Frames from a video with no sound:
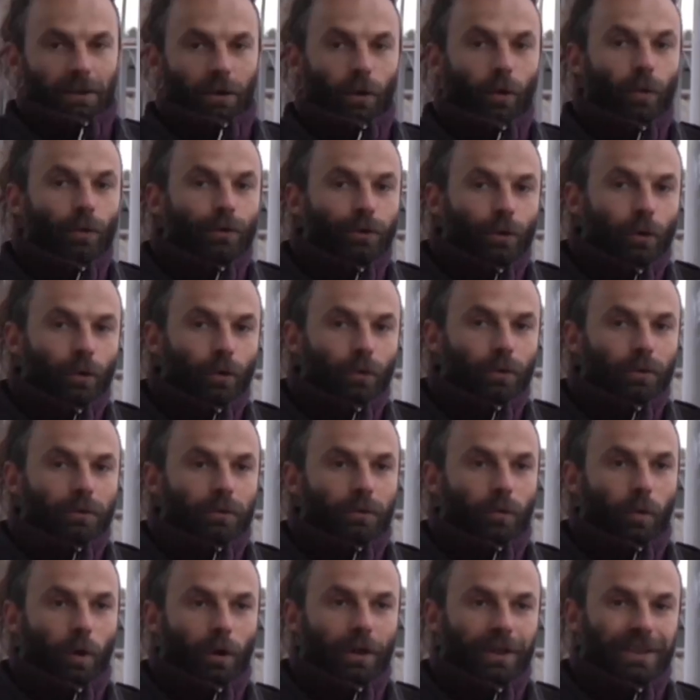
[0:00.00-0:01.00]
Although
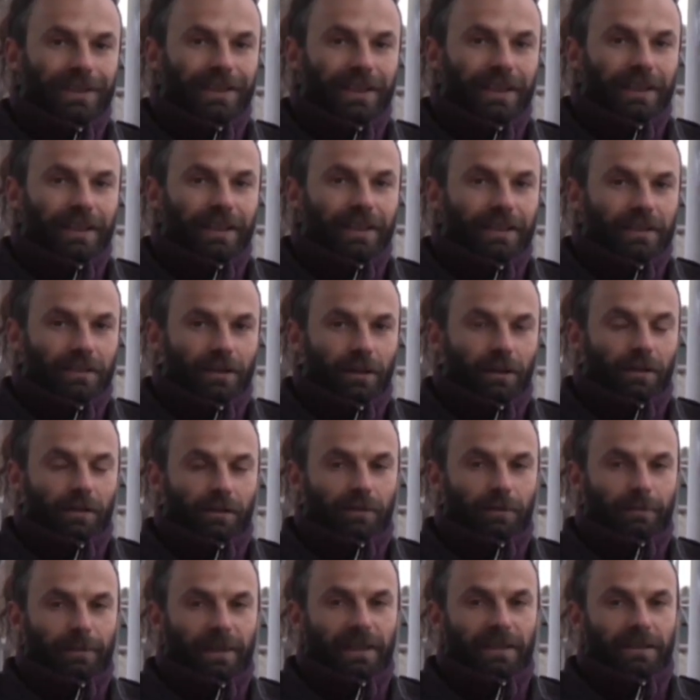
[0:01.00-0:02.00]
quality is
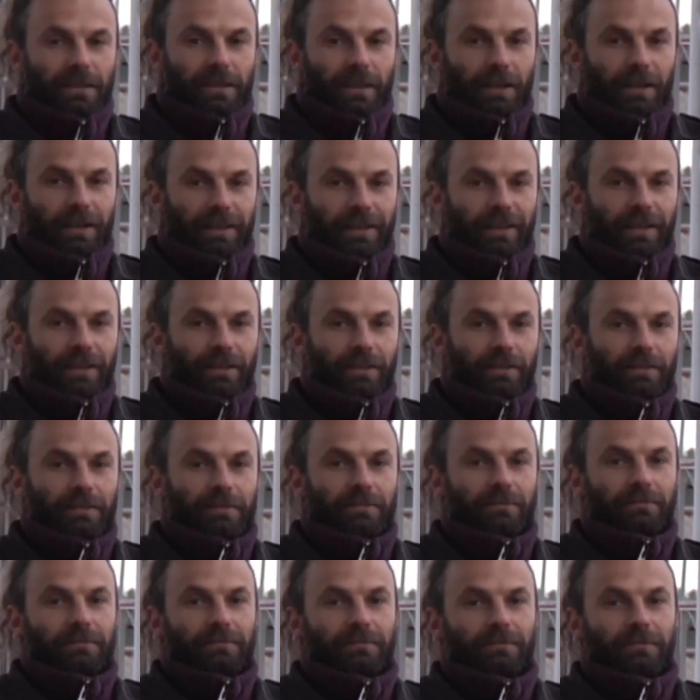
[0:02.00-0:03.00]
not the main target,
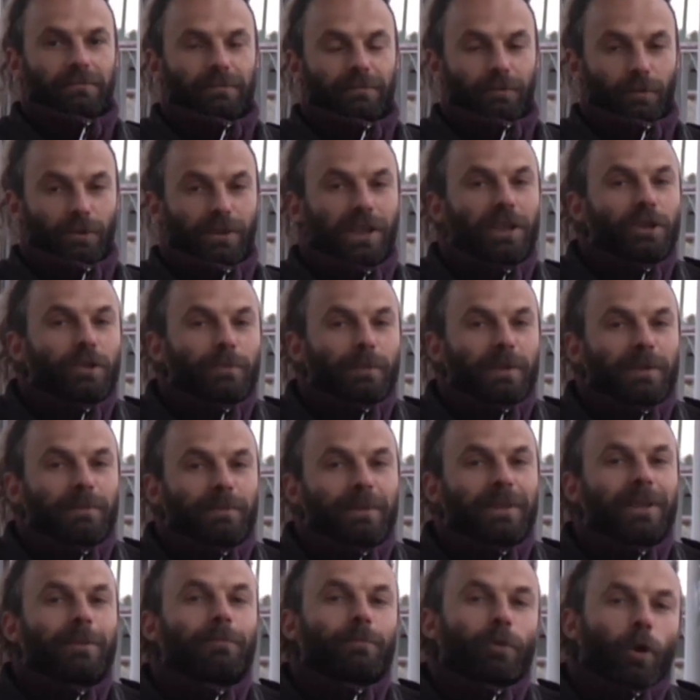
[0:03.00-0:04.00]
footage
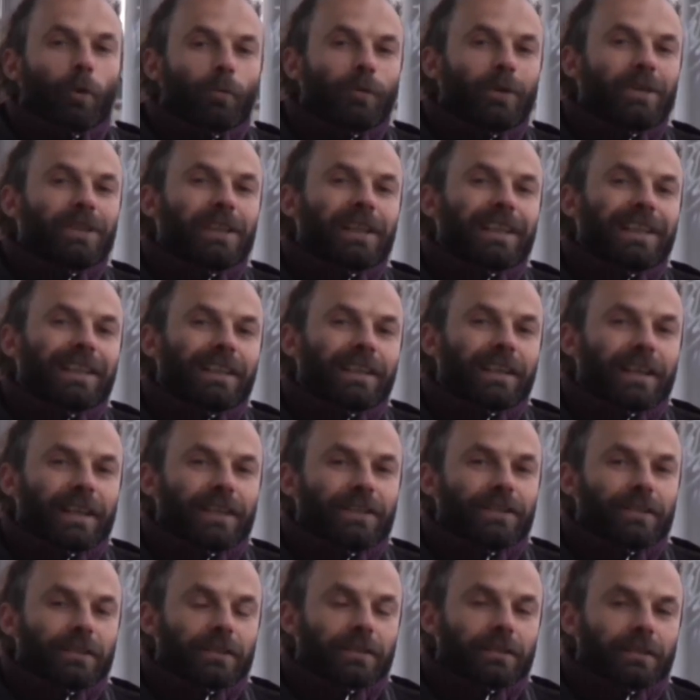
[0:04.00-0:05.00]
must be appropriately
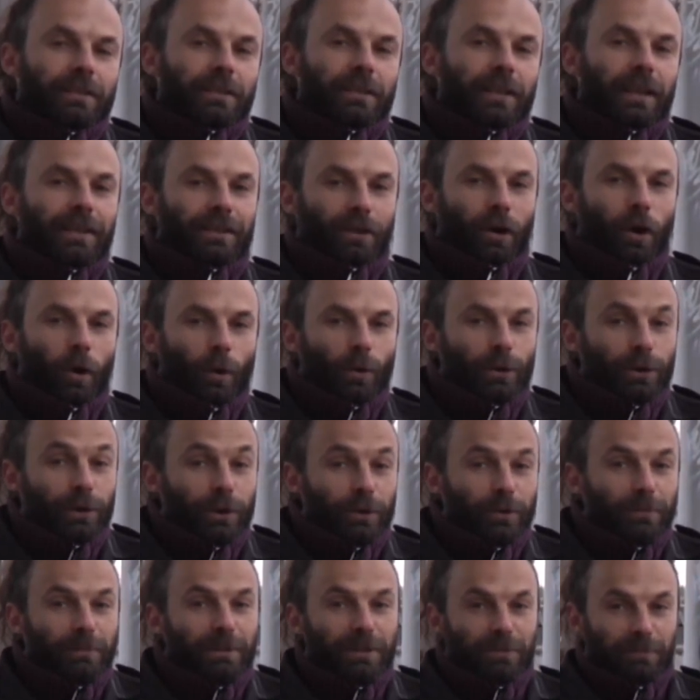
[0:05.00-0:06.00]
lit and
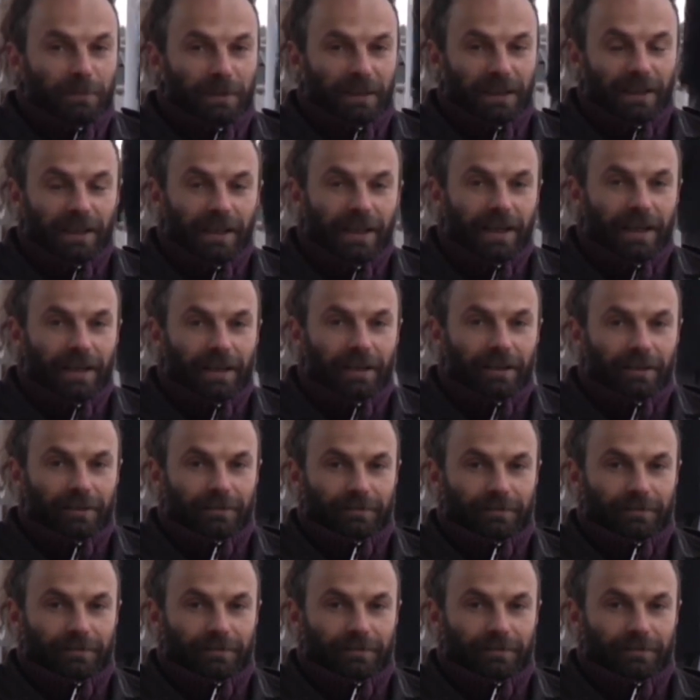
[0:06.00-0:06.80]
audio must be clear.